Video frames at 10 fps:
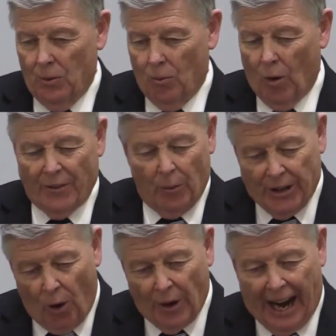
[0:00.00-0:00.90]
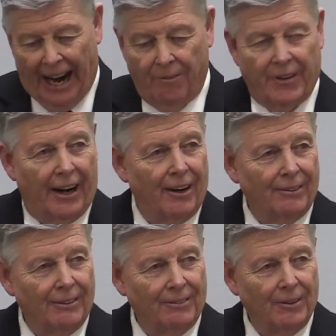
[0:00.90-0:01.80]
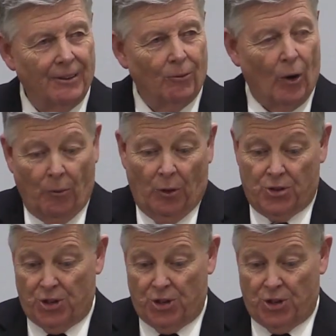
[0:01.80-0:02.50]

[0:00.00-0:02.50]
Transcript: one that we don't have there, one was